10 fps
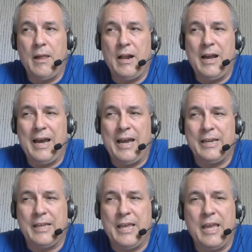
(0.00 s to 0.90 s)
I
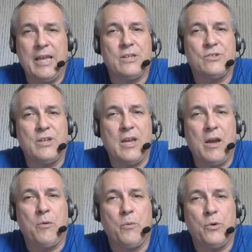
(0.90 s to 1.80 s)
can't see
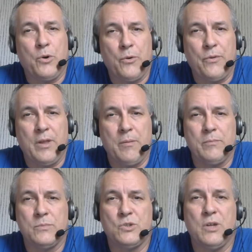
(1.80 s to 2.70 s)
how it would hurt them
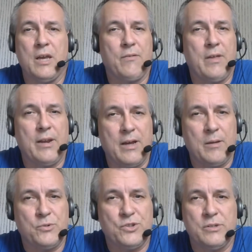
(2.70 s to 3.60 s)
to have that
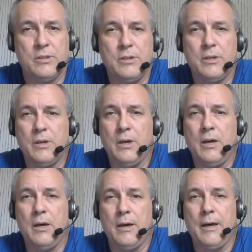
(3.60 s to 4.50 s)
option.
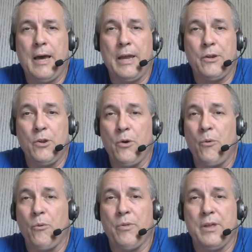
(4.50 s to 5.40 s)
I
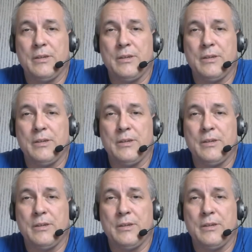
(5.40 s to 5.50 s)
know that